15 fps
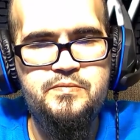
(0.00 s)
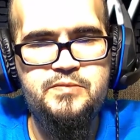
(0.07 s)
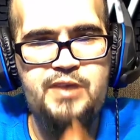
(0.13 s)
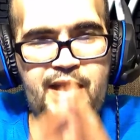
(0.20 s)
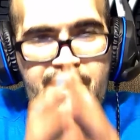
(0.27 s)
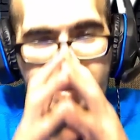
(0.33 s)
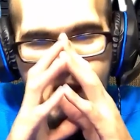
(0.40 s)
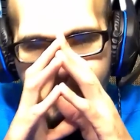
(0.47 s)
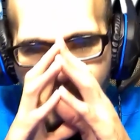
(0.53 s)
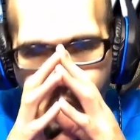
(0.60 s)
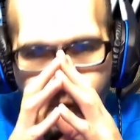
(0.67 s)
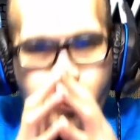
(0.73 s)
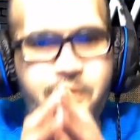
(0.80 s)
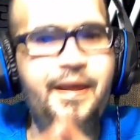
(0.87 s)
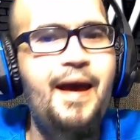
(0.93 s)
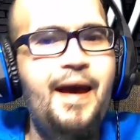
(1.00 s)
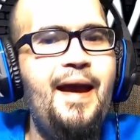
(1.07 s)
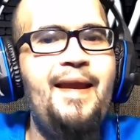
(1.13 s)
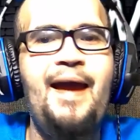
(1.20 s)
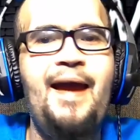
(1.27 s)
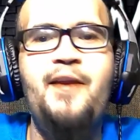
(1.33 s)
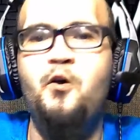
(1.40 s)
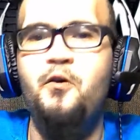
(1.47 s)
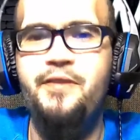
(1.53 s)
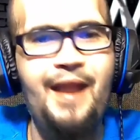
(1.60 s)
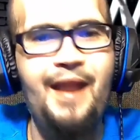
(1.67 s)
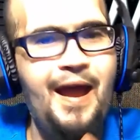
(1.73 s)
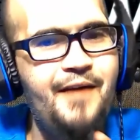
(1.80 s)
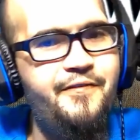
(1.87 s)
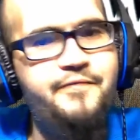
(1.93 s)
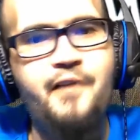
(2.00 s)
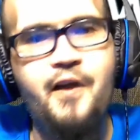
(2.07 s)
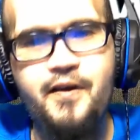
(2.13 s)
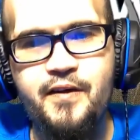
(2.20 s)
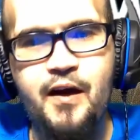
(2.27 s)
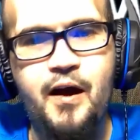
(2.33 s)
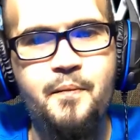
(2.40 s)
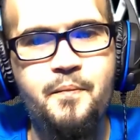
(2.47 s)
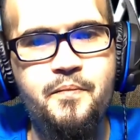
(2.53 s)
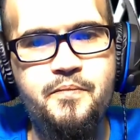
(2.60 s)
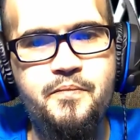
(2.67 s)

And I know that I fuck up.